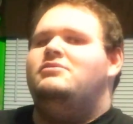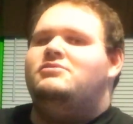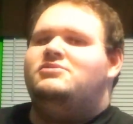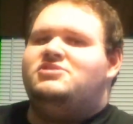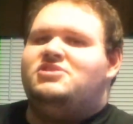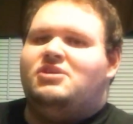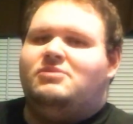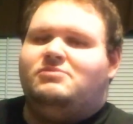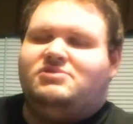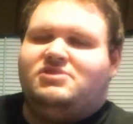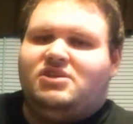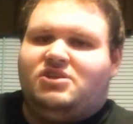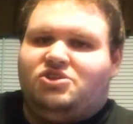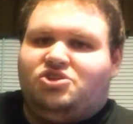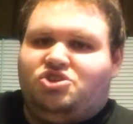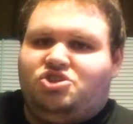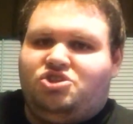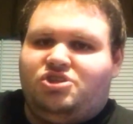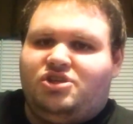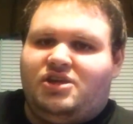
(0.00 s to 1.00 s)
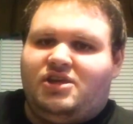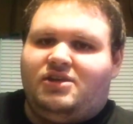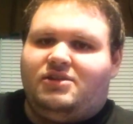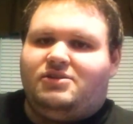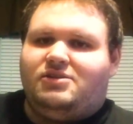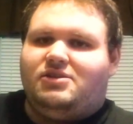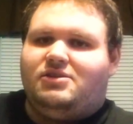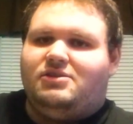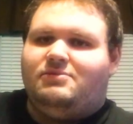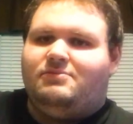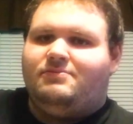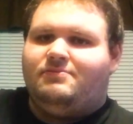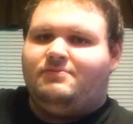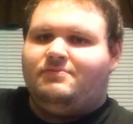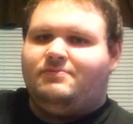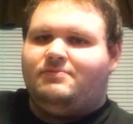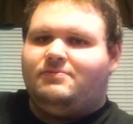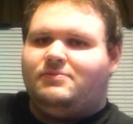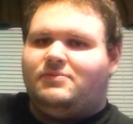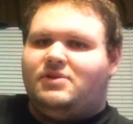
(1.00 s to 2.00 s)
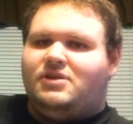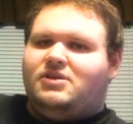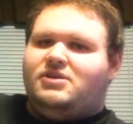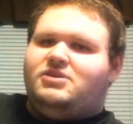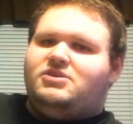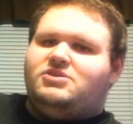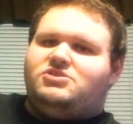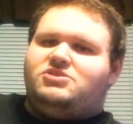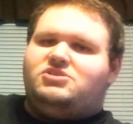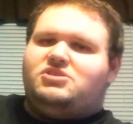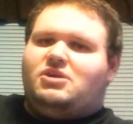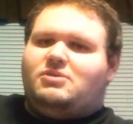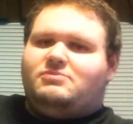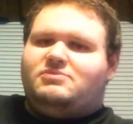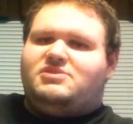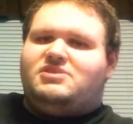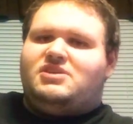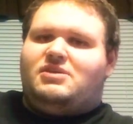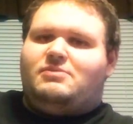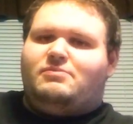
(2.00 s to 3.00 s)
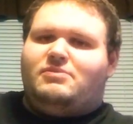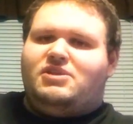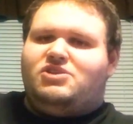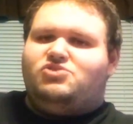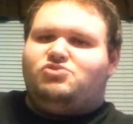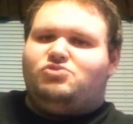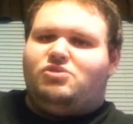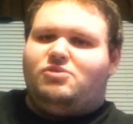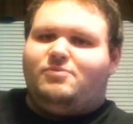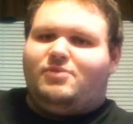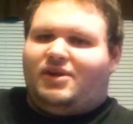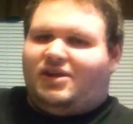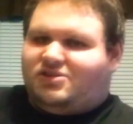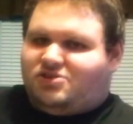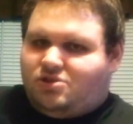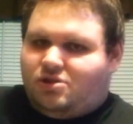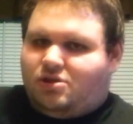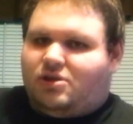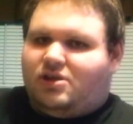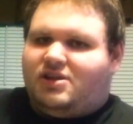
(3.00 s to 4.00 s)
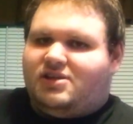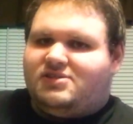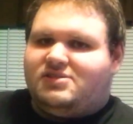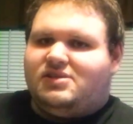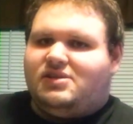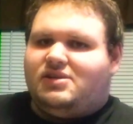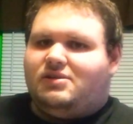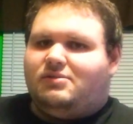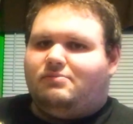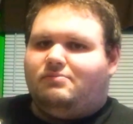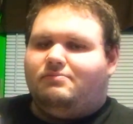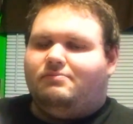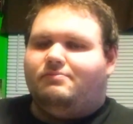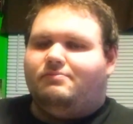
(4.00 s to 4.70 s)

Some said shit. Some said misery, but I took it as it.